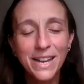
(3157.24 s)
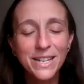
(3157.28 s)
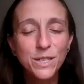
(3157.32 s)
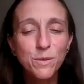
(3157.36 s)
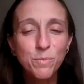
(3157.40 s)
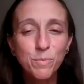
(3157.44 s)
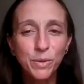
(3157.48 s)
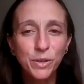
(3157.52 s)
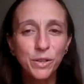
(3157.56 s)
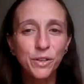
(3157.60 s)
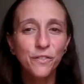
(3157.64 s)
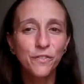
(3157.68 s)

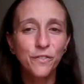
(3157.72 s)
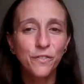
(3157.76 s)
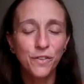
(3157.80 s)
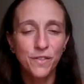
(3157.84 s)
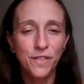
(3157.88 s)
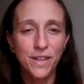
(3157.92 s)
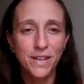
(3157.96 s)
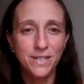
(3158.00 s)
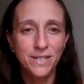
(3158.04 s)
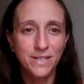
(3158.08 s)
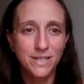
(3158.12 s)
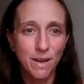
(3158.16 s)
That's
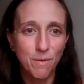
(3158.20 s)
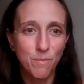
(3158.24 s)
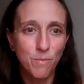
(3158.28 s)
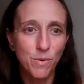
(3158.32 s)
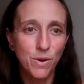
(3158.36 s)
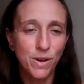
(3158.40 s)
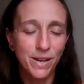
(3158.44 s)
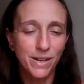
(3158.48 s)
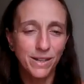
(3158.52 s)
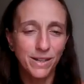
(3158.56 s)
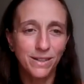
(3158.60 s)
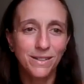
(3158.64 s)
beautiful that
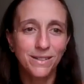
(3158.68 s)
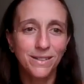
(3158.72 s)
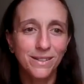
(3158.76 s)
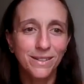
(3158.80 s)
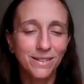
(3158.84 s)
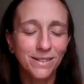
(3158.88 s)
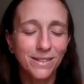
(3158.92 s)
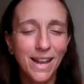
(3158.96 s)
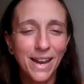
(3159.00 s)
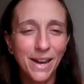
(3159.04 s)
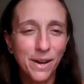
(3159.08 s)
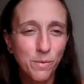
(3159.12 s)

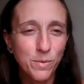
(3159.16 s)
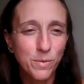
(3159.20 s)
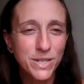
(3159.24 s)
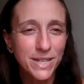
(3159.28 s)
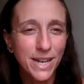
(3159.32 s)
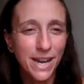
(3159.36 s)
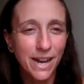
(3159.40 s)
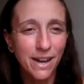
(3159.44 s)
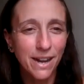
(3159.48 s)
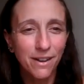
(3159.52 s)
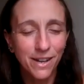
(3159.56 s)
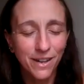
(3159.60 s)
someone like
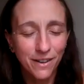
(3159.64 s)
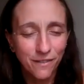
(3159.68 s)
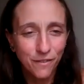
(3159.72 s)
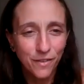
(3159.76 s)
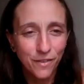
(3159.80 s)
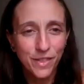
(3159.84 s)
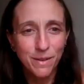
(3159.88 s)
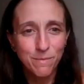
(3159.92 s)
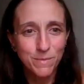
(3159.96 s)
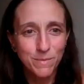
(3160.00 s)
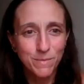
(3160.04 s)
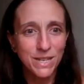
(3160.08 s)
was caring
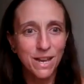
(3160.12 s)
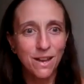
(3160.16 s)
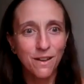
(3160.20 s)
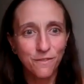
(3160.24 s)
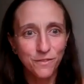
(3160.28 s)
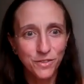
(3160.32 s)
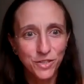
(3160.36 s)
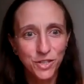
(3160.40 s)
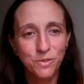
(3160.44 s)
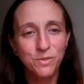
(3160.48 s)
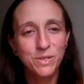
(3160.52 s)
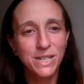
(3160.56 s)
for
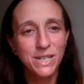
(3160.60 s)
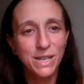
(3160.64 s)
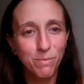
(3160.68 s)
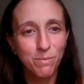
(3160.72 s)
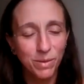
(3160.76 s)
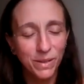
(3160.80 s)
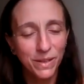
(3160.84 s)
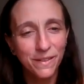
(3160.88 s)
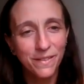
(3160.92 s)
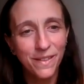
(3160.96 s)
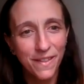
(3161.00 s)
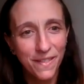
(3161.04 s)
themselves so
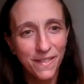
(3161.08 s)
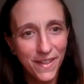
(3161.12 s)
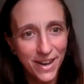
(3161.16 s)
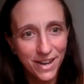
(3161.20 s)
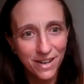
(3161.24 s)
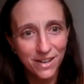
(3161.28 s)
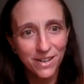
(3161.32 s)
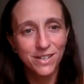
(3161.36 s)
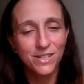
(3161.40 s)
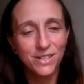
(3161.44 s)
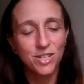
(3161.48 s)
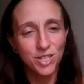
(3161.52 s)
deeply that
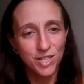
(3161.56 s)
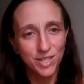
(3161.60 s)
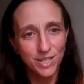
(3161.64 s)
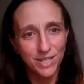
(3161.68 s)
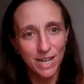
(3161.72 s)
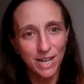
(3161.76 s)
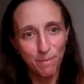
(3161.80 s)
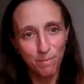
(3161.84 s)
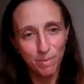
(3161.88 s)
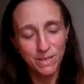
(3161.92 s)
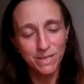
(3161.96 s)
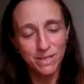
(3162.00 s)
they could just
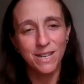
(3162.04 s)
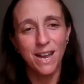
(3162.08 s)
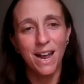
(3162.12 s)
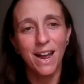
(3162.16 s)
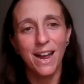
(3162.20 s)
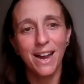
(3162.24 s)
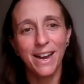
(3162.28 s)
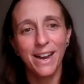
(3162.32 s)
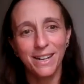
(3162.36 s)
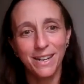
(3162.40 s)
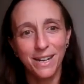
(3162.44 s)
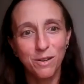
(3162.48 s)
step
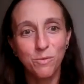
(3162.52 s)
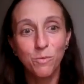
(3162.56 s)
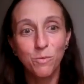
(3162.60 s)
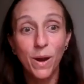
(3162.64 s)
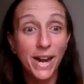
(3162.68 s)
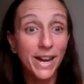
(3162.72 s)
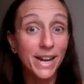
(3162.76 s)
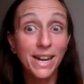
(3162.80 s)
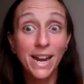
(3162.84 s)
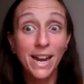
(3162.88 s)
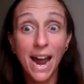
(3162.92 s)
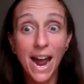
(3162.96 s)
aside and
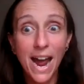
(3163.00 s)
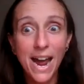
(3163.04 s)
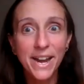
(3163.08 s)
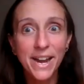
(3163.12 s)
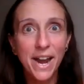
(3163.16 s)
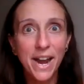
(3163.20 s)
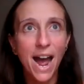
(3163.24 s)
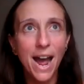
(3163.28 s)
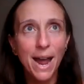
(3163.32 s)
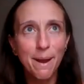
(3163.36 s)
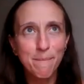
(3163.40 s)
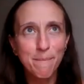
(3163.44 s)
wait.
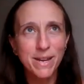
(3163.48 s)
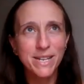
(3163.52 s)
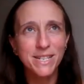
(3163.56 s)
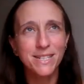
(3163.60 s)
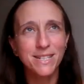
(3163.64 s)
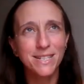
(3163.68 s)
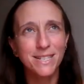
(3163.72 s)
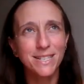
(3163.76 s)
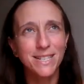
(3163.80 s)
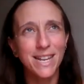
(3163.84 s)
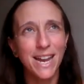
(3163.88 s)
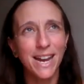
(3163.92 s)
And I
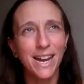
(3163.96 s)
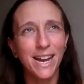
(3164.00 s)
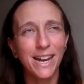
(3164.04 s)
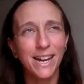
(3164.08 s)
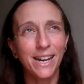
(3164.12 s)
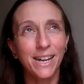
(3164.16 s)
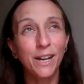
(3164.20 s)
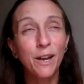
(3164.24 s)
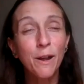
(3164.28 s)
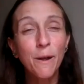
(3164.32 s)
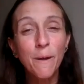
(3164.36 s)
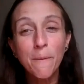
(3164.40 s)
meant to
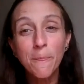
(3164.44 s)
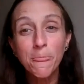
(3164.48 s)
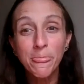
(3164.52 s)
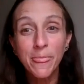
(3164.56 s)
say,